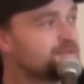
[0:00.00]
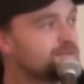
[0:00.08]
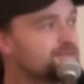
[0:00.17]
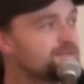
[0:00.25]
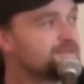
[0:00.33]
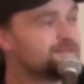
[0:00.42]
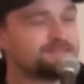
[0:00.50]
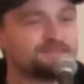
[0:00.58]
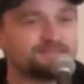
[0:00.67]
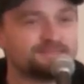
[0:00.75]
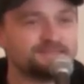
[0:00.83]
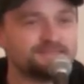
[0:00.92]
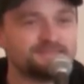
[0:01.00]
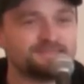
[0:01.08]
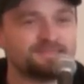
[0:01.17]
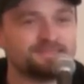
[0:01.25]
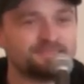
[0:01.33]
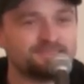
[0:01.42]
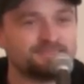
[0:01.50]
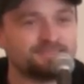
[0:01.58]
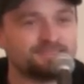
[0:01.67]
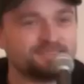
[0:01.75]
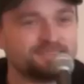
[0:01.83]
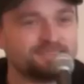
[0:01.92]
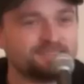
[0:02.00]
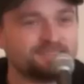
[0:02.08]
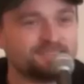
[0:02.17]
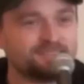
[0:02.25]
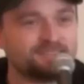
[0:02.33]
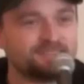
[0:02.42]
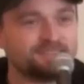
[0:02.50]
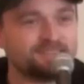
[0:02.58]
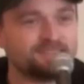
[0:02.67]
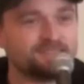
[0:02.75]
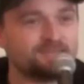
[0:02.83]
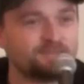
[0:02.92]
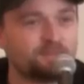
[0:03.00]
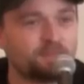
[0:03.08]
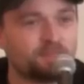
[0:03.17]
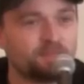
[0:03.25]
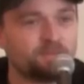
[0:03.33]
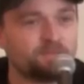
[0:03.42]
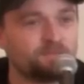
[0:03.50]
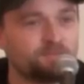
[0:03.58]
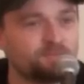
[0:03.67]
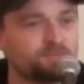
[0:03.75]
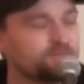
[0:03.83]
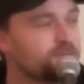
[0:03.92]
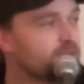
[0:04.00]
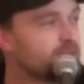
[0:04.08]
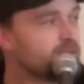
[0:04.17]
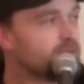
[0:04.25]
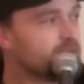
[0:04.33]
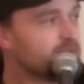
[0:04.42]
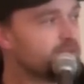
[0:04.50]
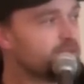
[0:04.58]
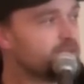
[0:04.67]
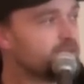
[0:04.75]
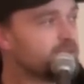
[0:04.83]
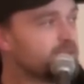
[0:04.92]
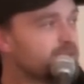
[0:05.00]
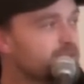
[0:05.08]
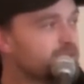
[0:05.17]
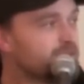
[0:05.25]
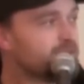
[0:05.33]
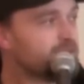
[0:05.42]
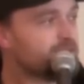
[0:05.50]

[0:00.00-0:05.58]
The person shown says nothing.